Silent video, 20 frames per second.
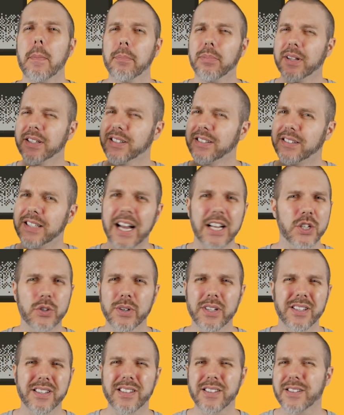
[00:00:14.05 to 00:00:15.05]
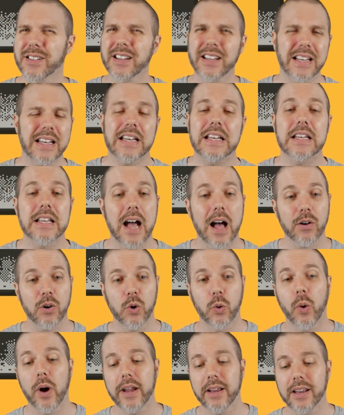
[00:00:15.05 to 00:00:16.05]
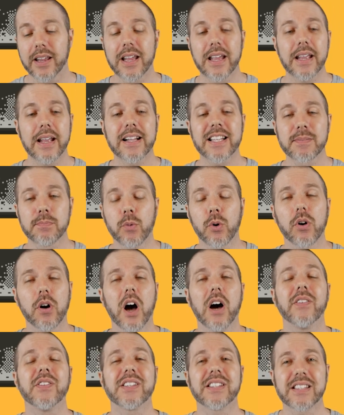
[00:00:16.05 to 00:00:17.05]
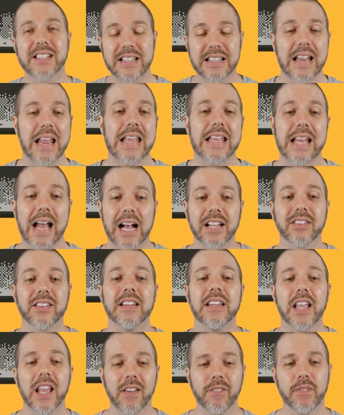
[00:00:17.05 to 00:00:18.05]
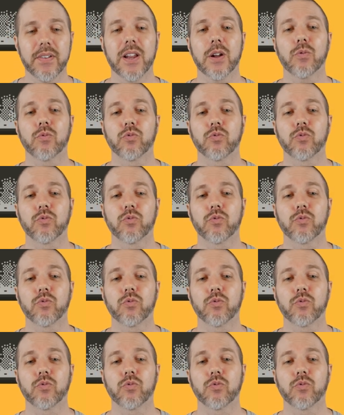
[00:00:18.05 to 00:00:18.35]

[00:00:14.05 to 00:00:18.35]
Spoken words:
plus Tetris? Not quite. It's more of Snake as an infinite